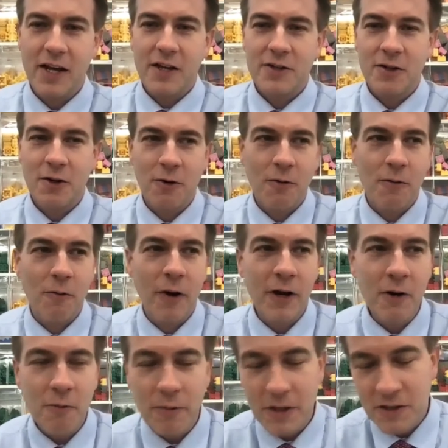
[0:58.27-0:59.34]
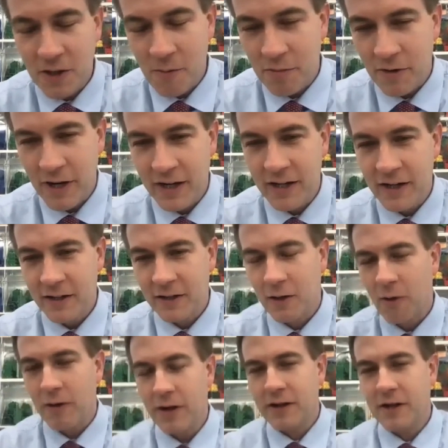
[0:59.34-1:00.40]
So why don't we jump right in?
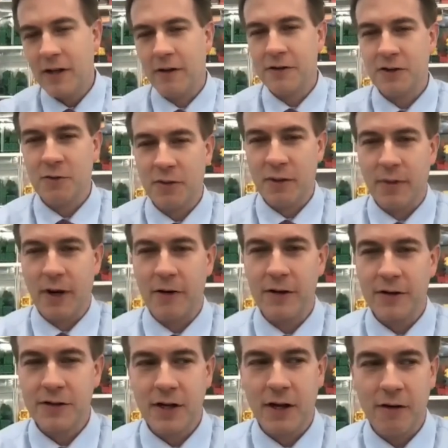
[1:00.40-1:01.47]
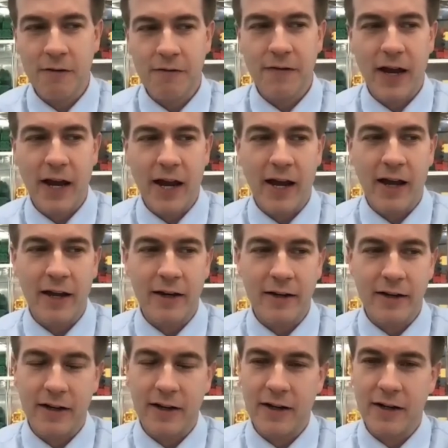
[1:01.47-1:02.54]
Go ahead and tell us a little bit about yourself
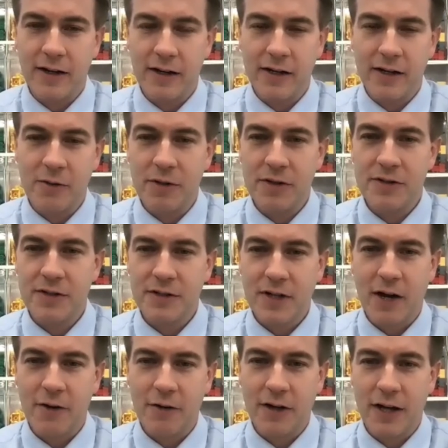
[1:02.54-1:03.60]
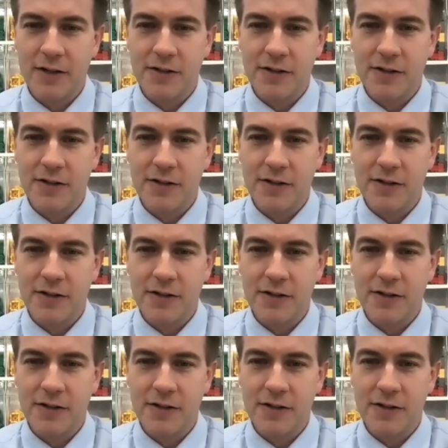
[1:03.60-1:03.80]
and your business and how you got